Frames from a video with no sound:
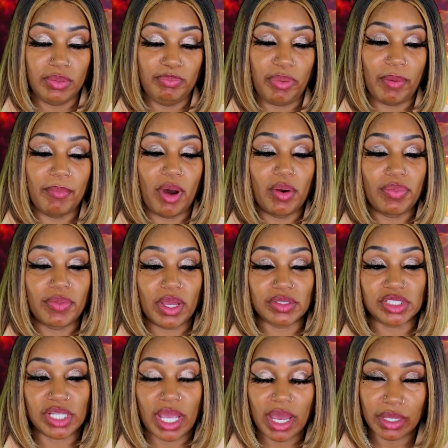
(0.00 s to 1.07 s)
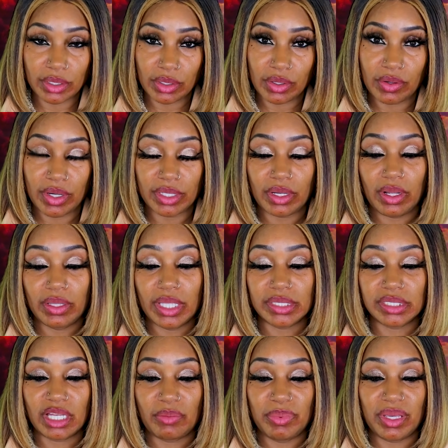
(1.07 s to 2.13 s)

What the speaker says: promoting their channel and all that stuff.